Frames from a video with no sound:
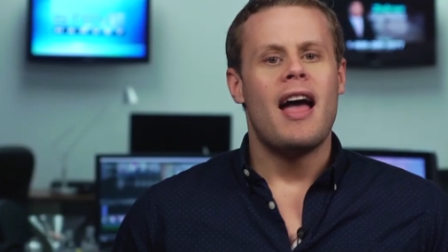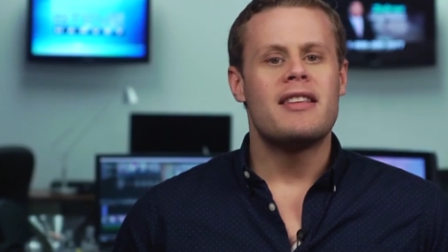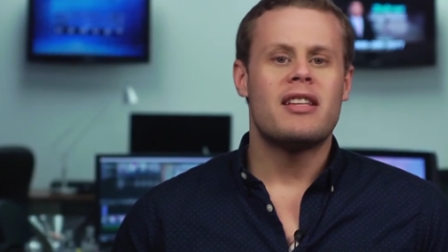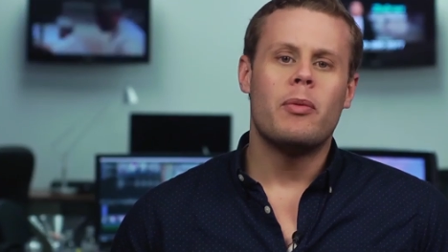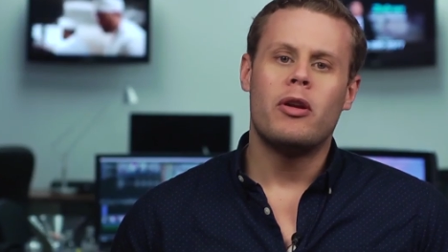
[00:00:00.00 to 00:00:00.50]

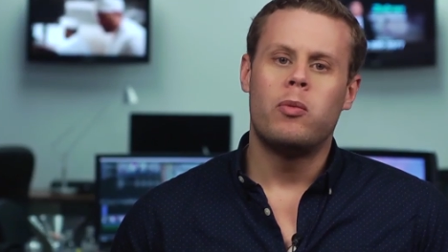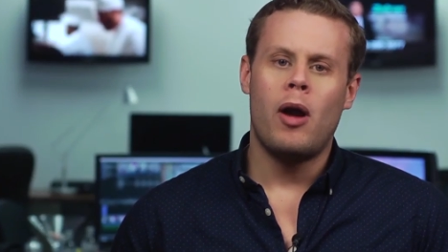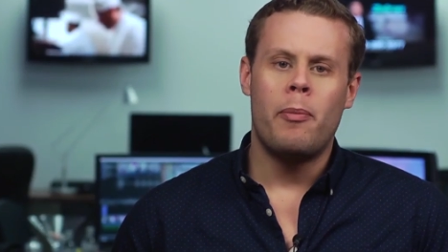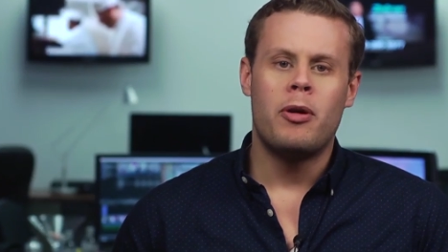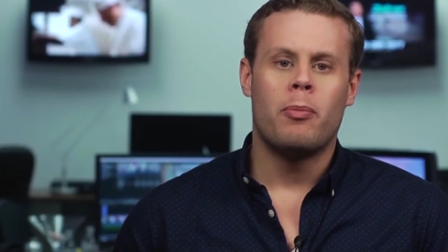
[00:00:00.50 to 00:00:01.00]
and someone to
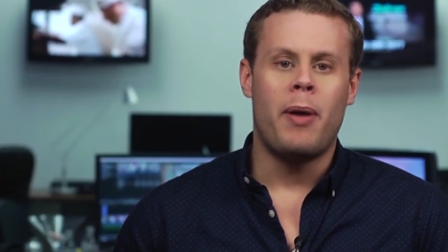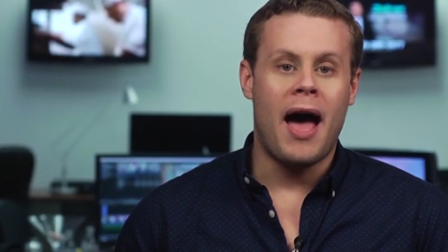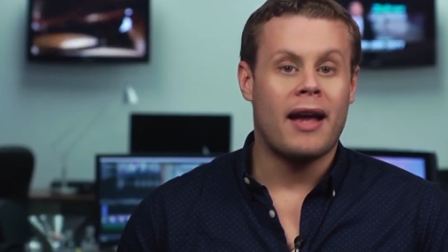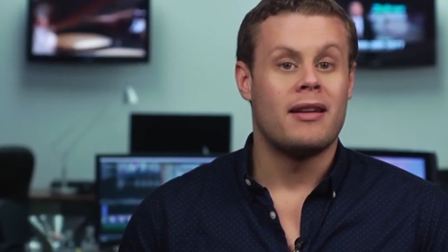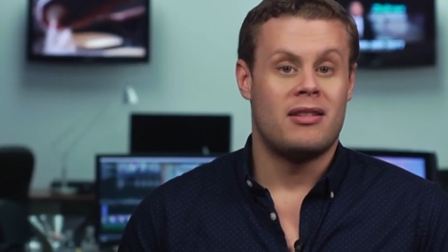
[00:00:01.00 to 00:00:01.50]
rub your
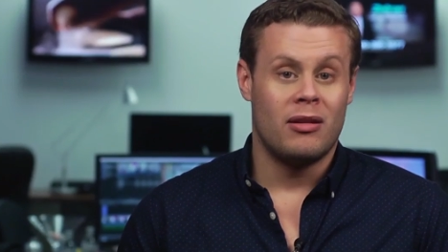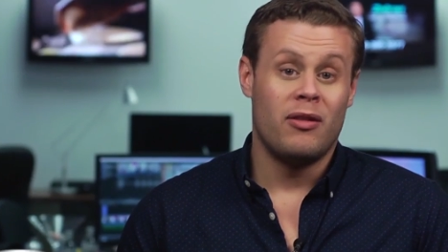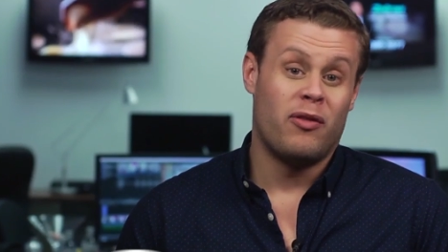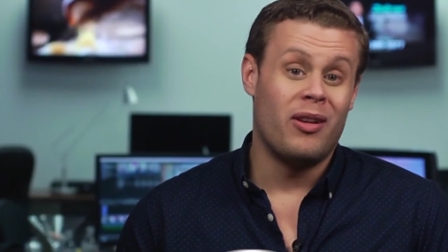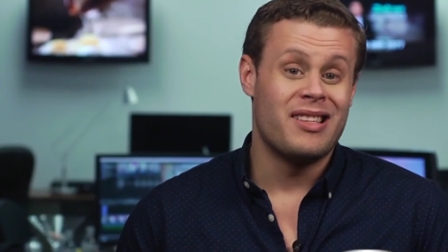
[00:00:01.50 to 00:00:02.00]
back until
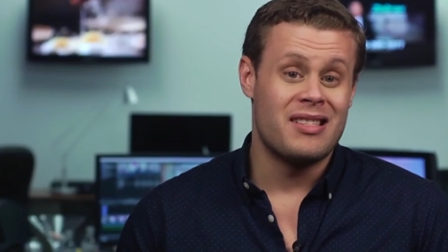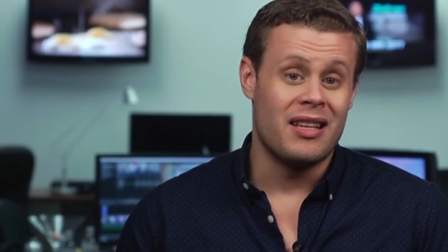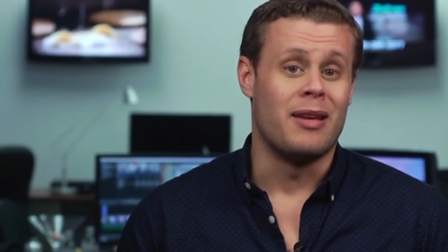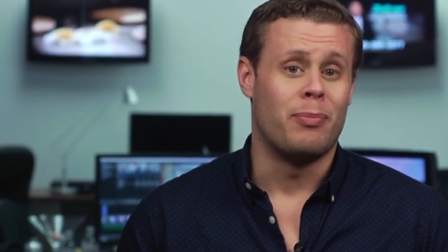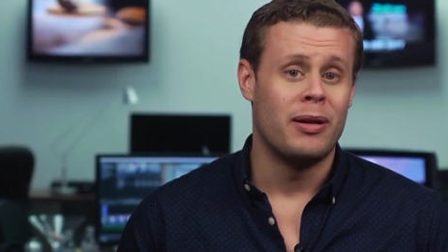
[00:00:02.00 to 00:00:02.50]
you fall
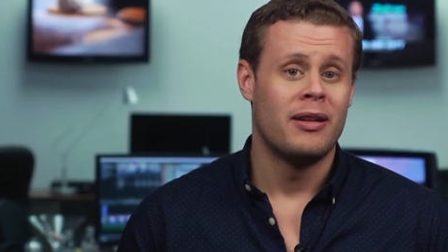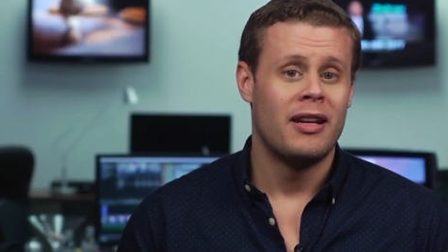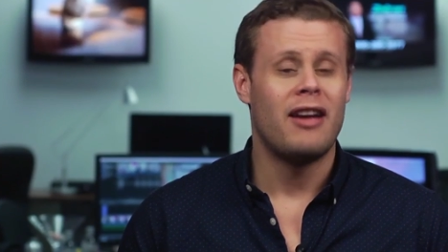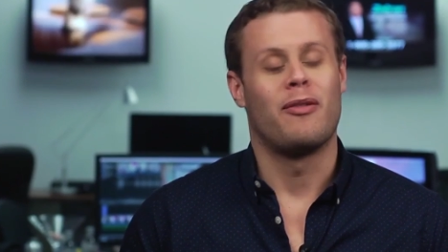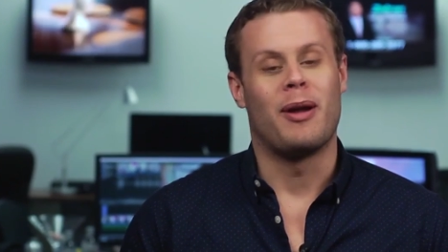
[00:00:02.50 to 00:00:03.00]
asleep.
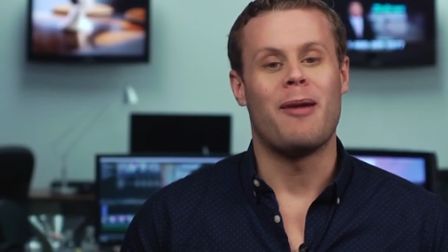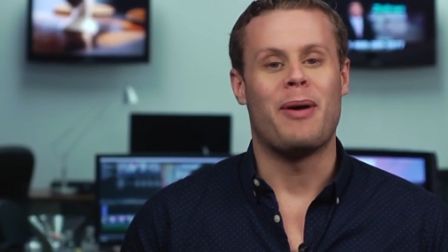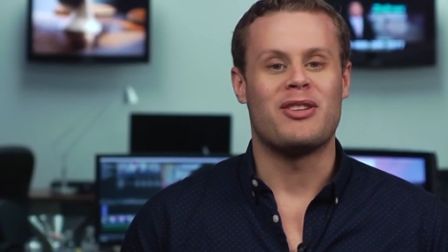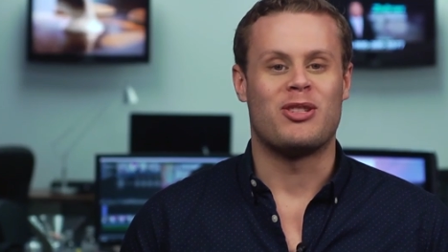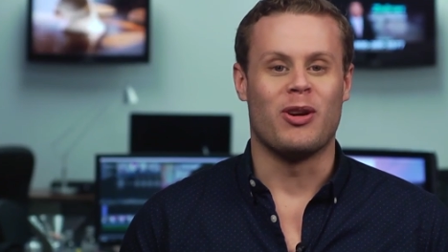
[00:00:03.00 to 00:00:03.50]
Hey everybody, I'm
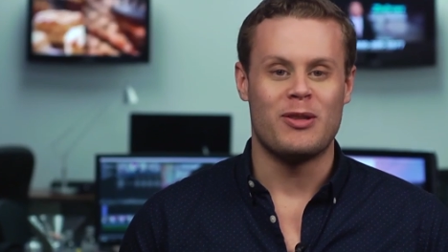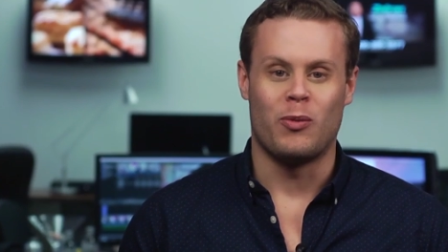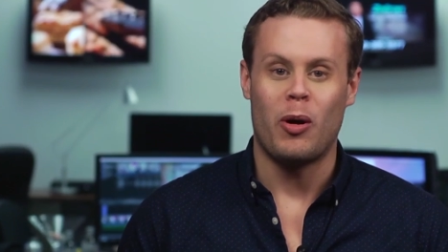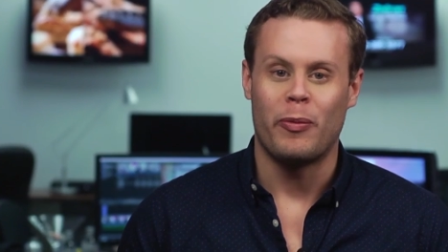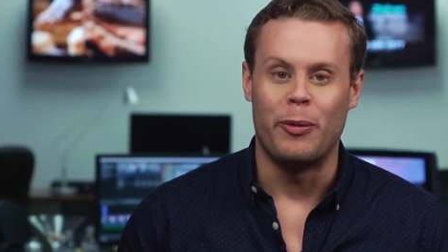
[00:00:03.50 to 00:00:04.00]
Patrick Jones
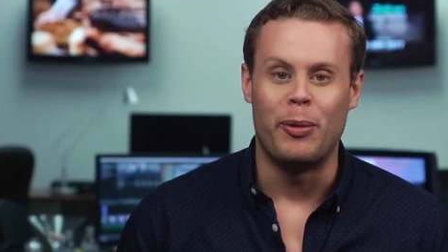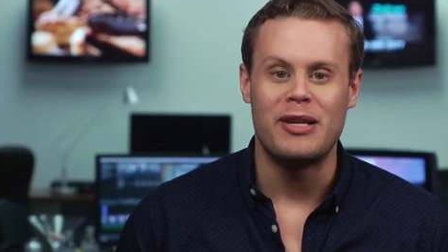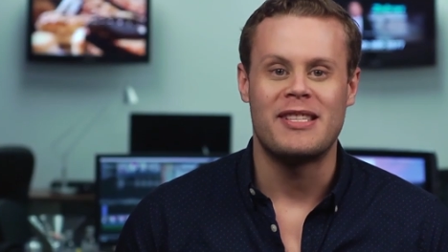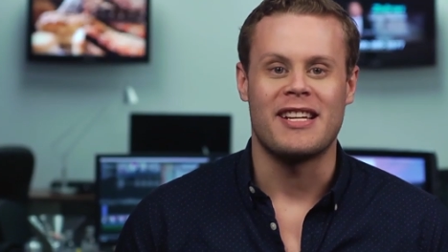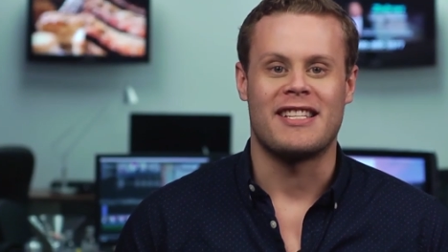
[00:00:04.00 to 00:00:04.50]
and welcome to
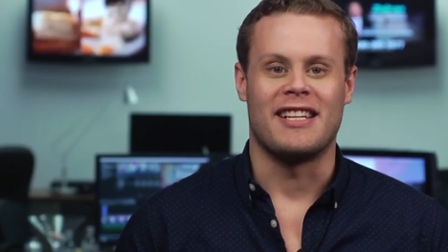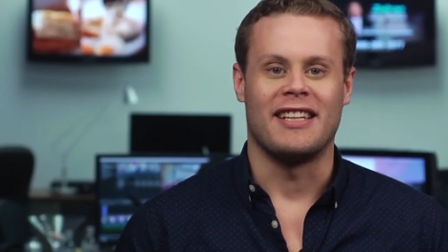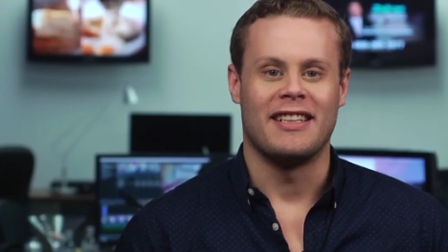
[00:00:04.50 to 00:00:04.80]
Buzz sixty.